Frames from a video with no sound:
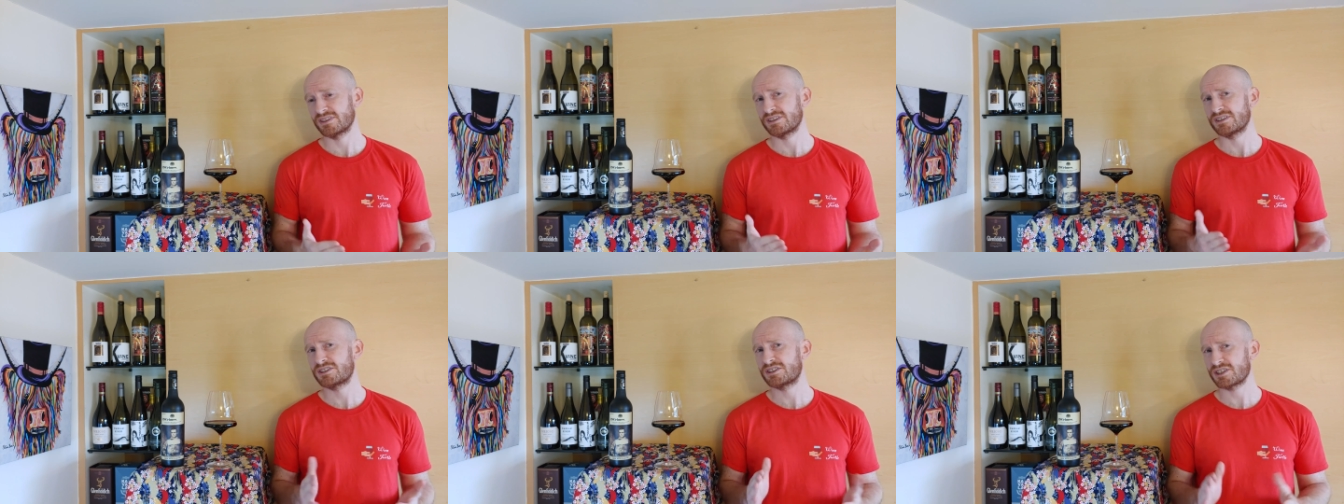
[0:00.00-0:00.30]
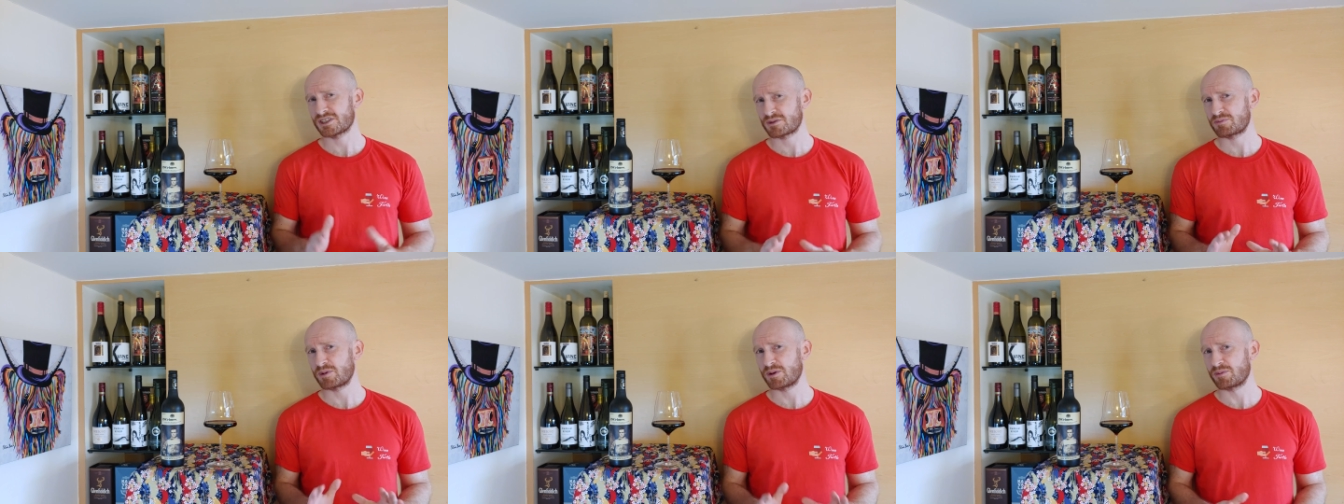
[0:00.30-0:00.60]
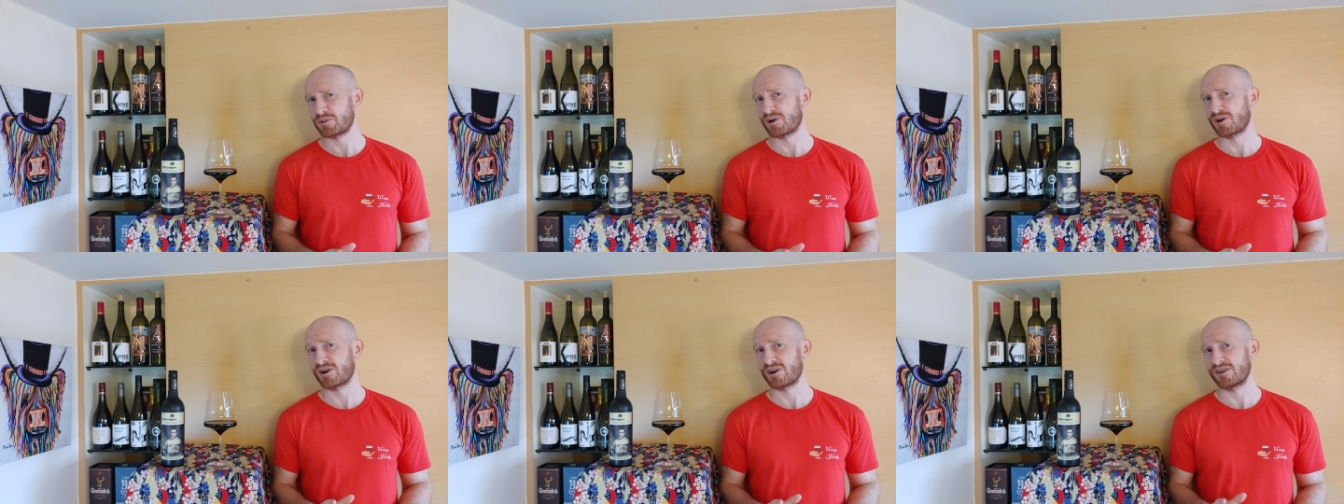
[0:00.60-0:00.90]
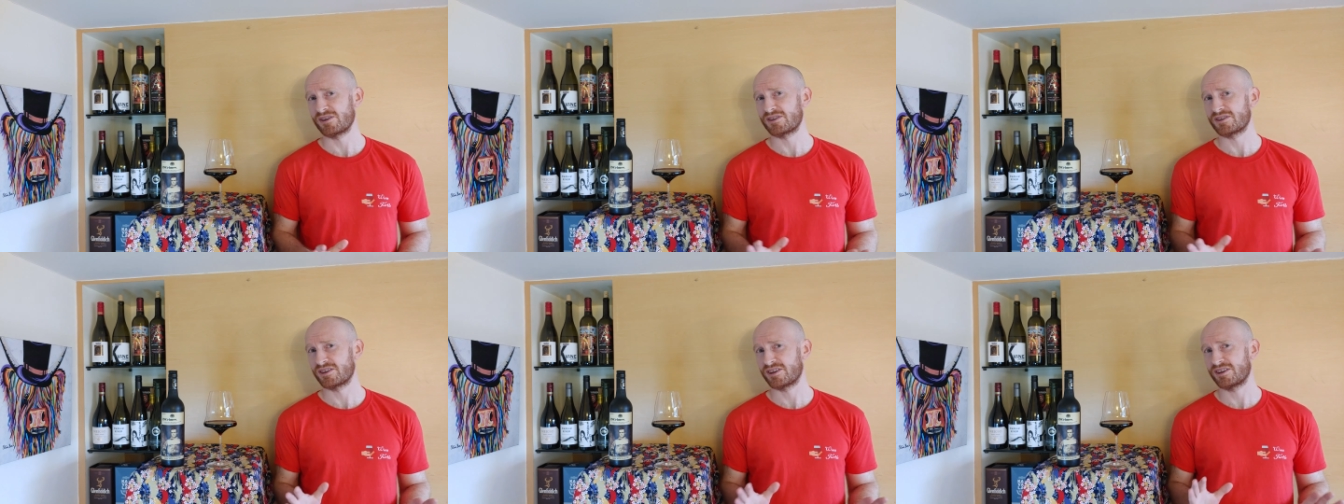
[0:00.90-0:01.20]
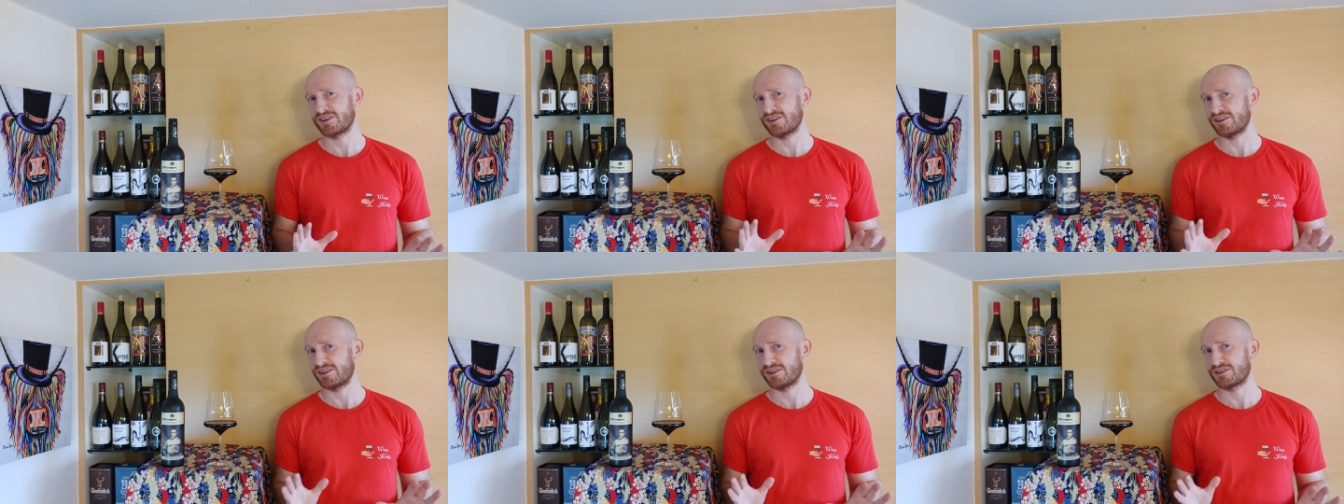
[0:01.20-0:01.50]
Just be
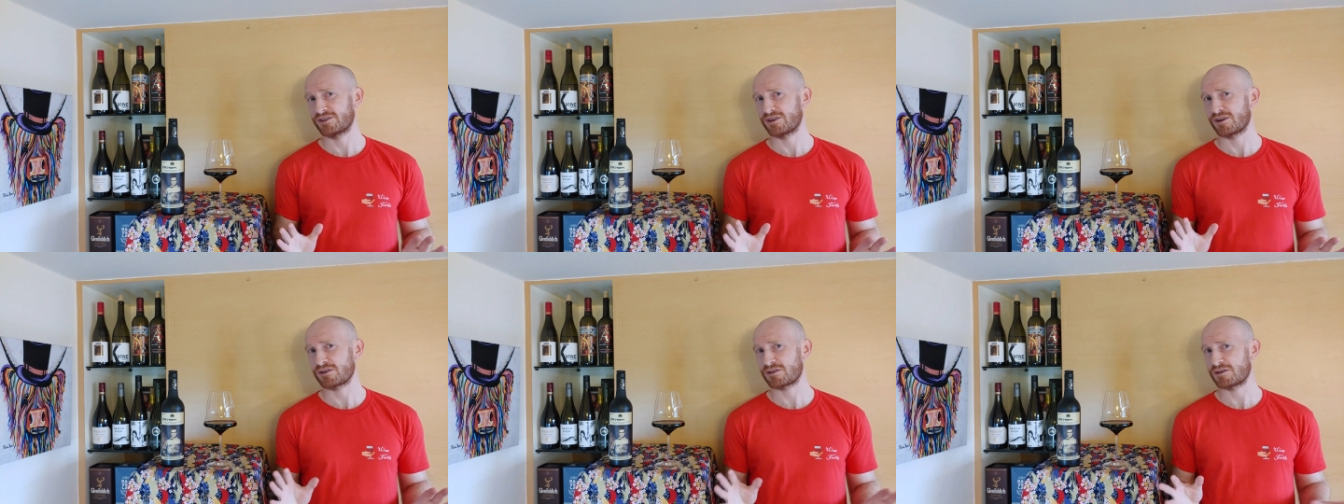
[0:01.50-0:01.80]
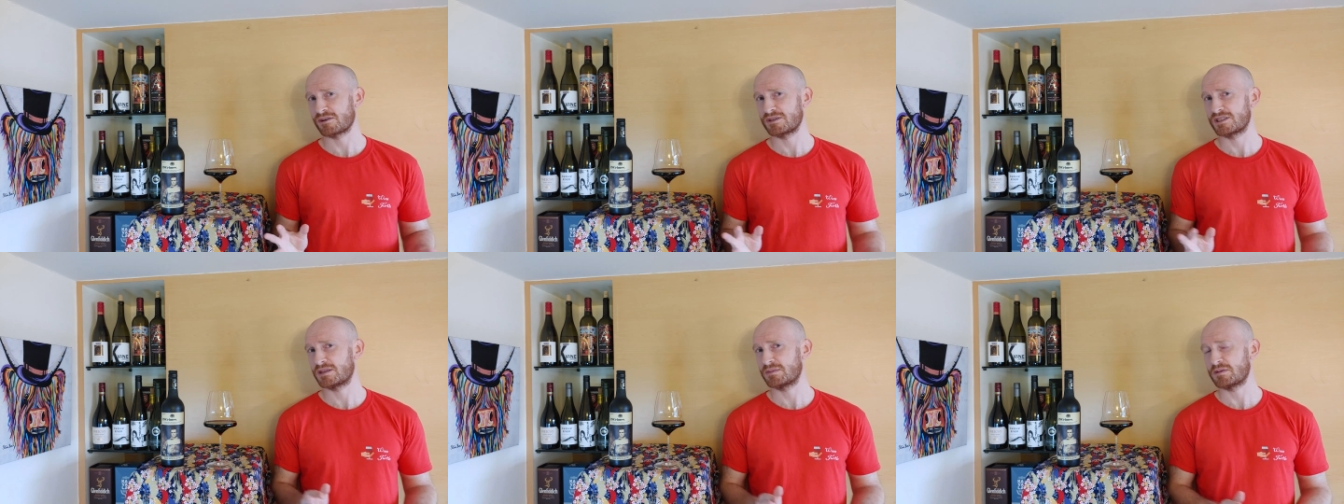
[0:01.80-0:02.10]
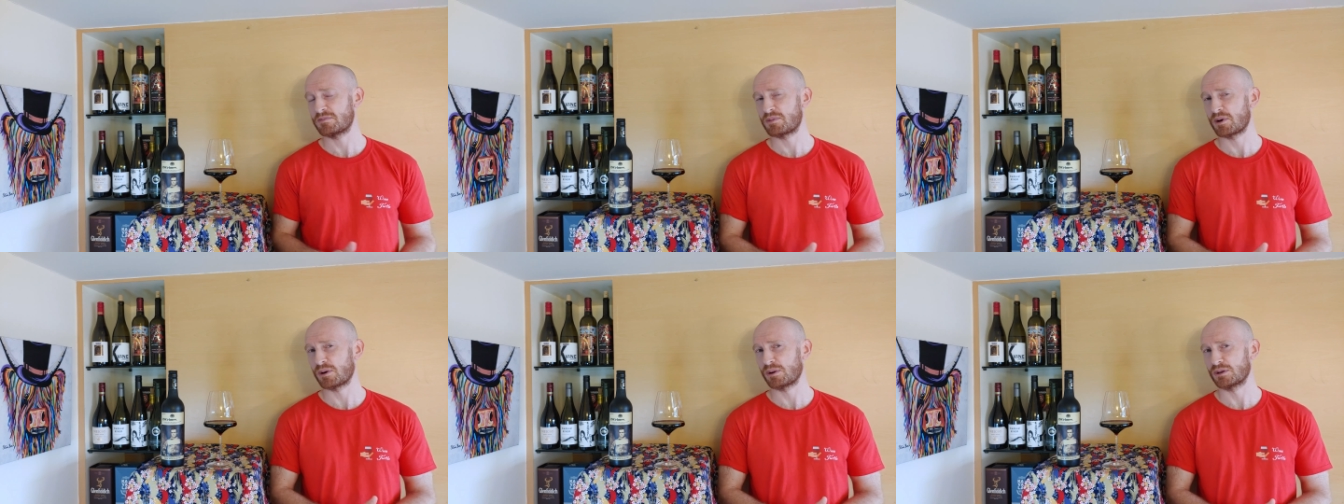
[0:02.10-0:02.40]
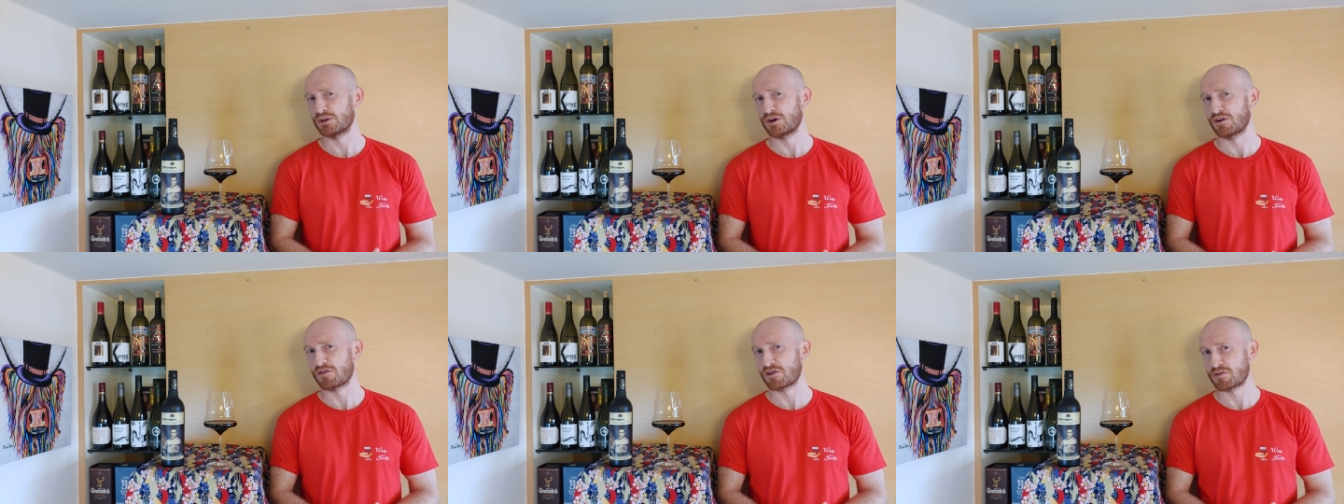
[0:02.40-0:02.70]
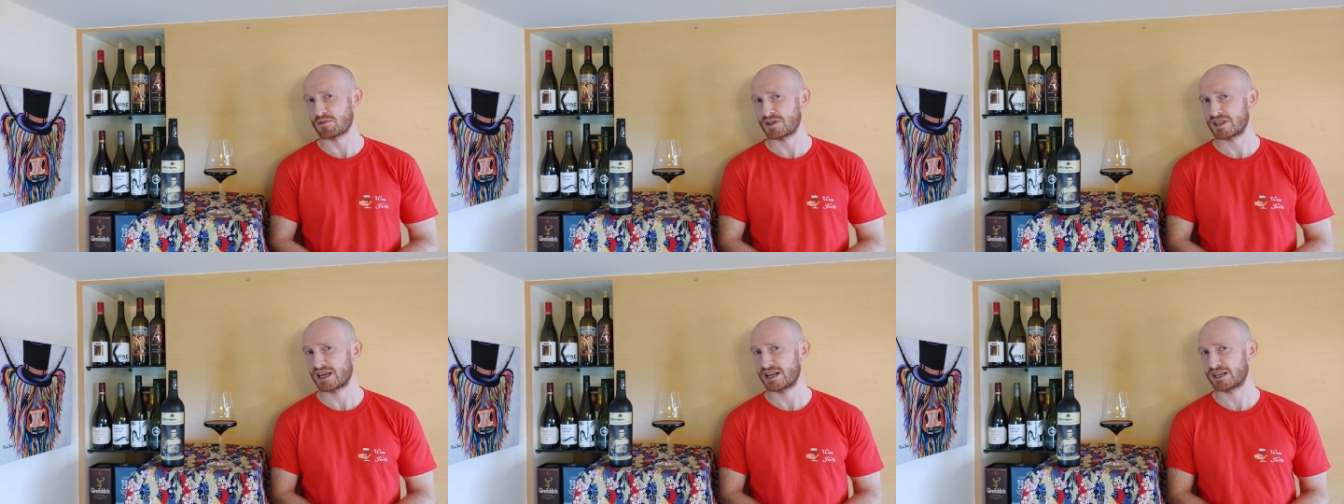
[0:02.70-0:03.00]
warned, you're not going to be bowled over
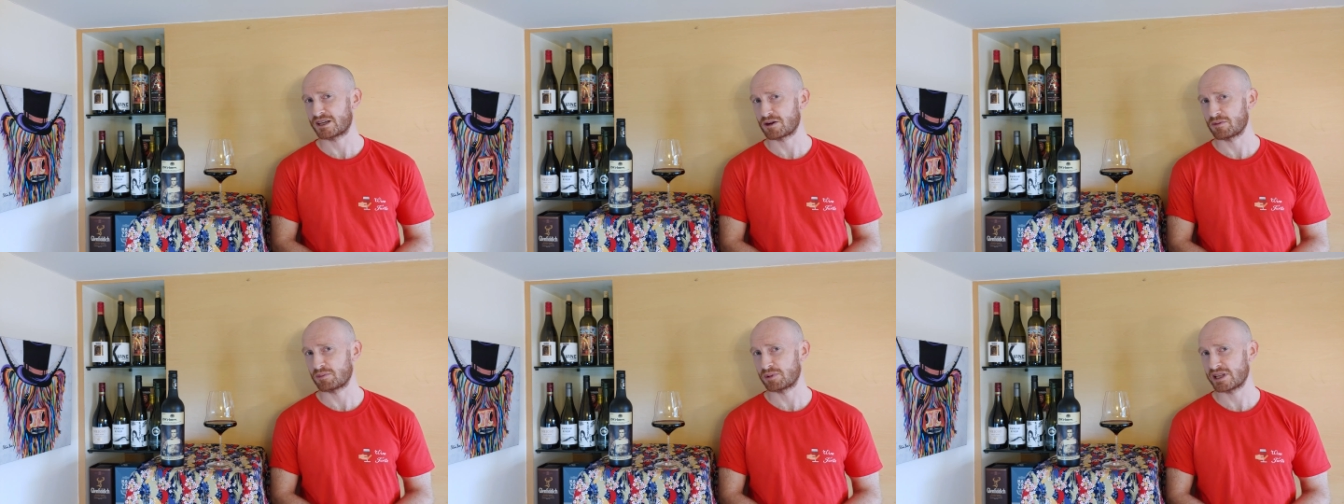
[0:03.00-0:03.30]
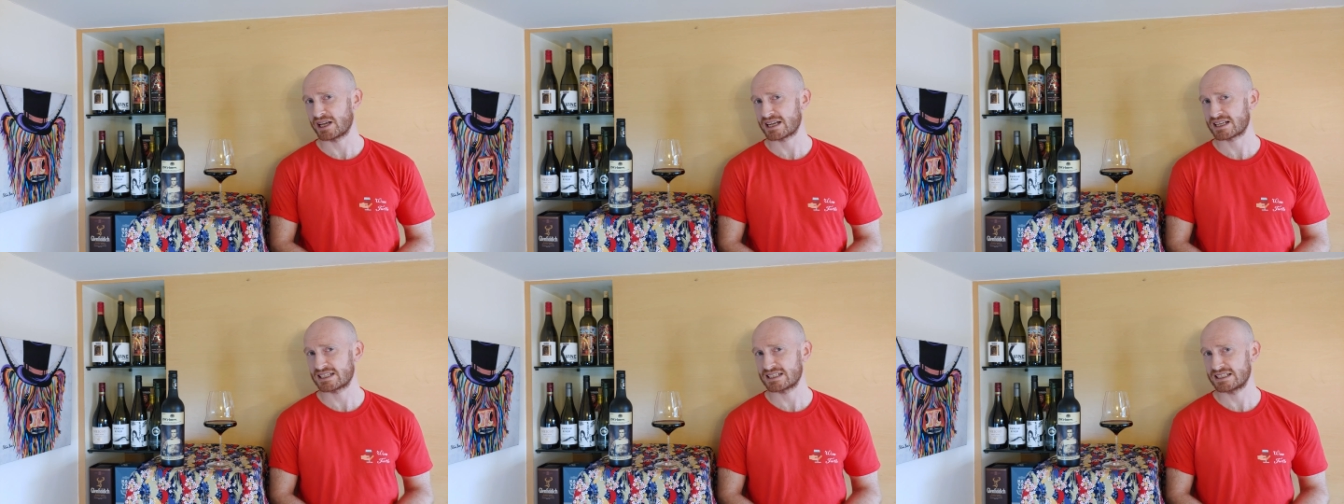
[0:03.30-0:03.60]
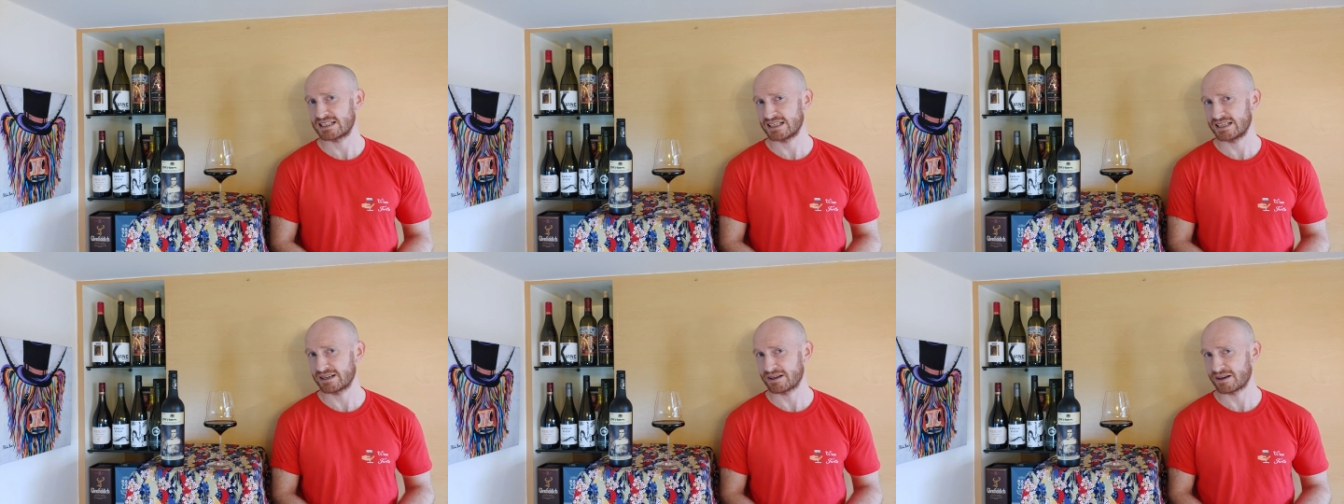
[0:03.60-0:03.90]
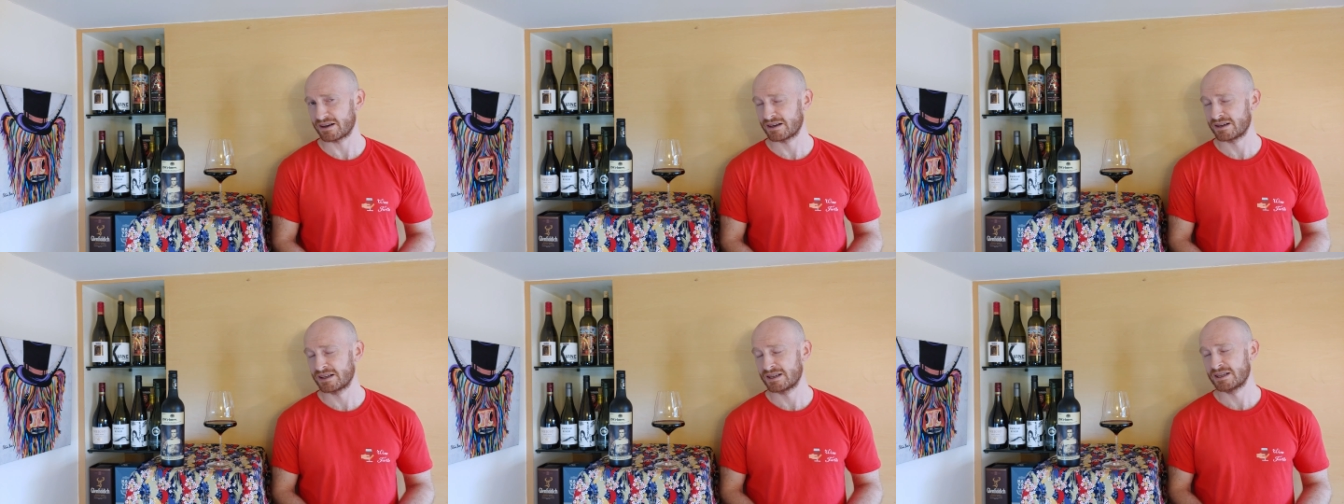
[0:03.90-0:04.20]
with any complexity here.